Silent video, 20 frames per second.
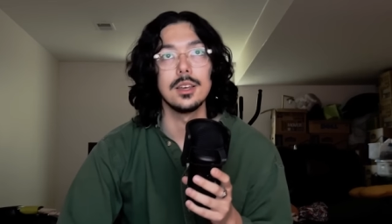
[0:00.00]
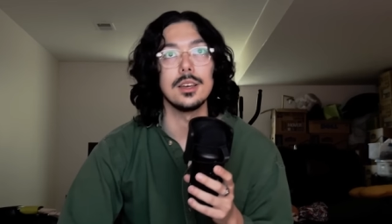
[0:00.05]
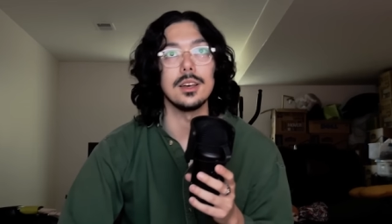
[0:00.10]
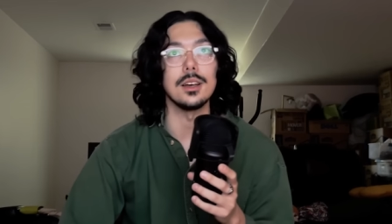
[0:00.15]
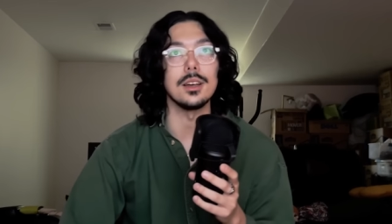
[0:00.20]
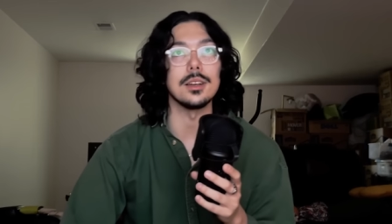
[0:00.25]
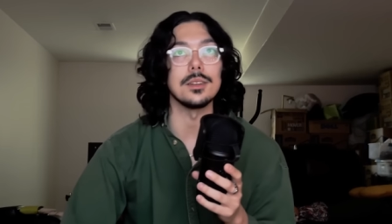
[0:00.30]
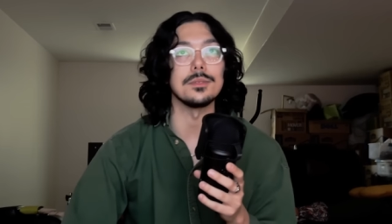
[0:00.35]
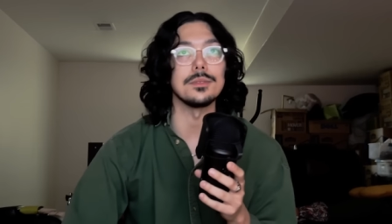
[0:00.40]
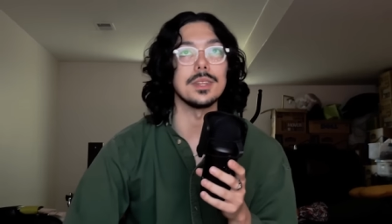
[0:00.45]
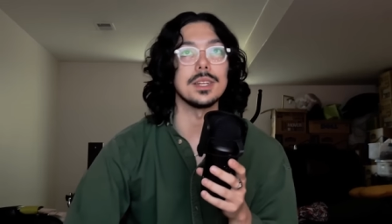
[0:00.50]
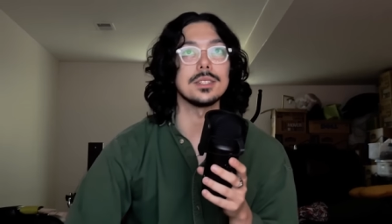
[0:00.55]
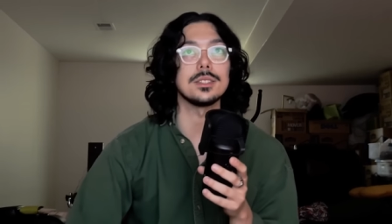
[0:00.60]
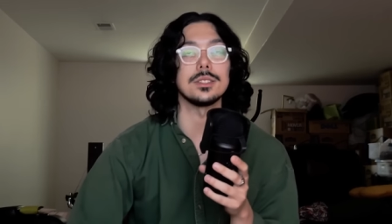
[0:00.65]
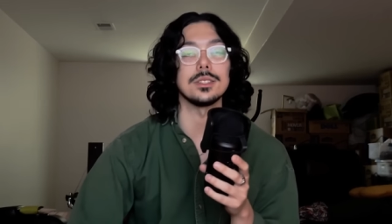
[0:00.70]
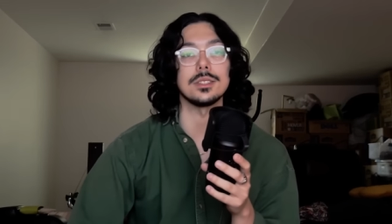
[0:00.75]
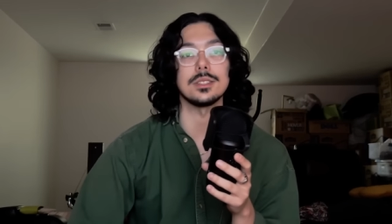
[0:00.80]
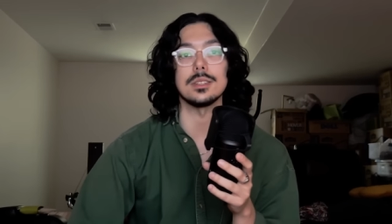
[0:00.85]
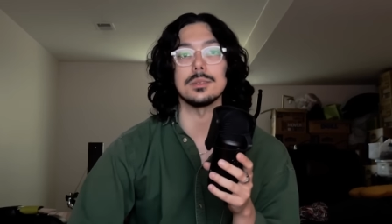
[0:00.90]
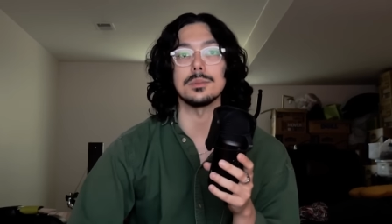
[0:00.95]
uh, that's
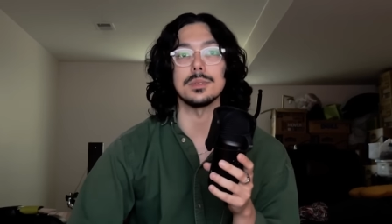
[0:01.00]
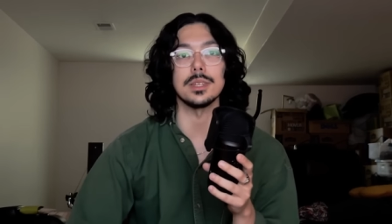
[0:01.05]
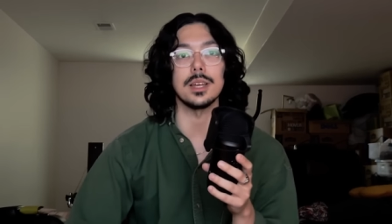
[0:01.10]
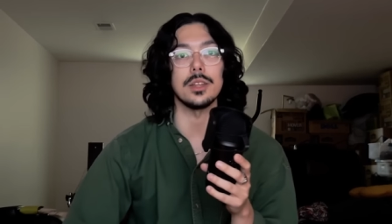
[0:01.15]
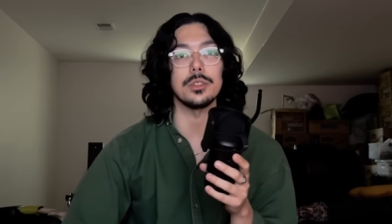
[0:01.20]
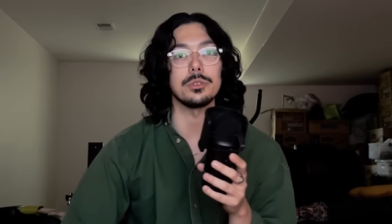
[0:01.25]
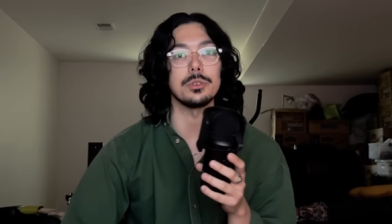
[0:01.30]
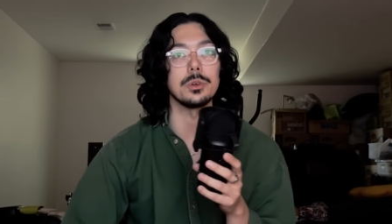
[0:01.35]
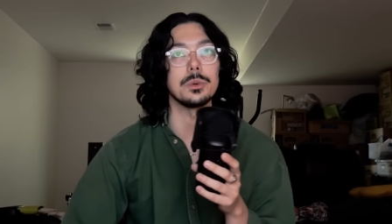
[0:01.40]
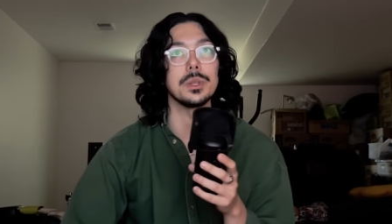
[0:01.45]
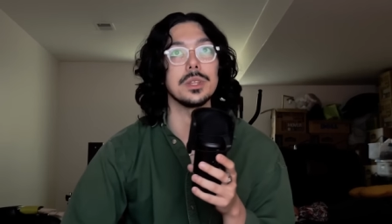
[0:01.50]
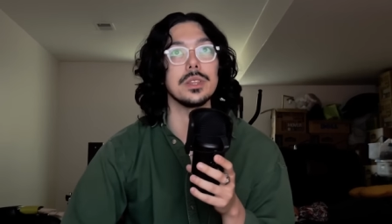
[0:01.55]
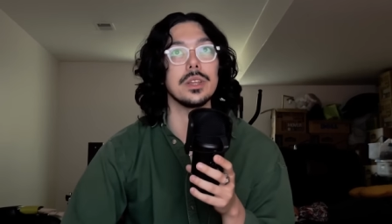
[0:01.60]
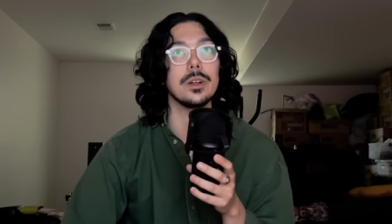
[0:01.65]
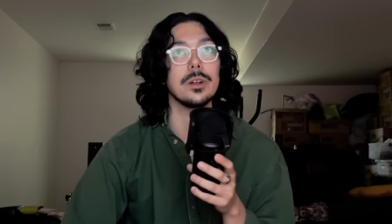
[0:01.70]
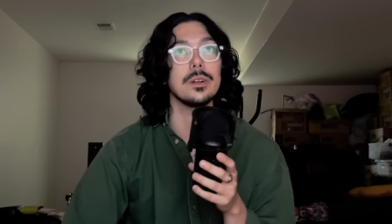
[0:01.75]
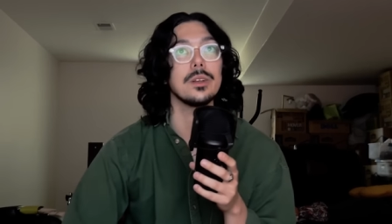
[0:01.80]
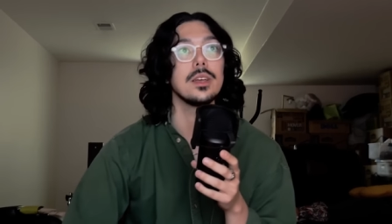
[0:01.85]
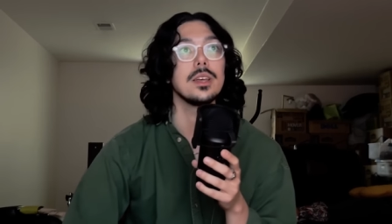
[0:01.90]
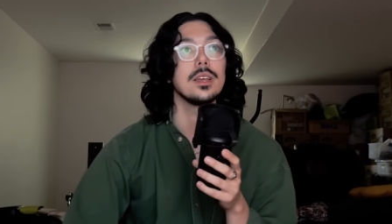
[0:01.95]
just something I'll throw in there,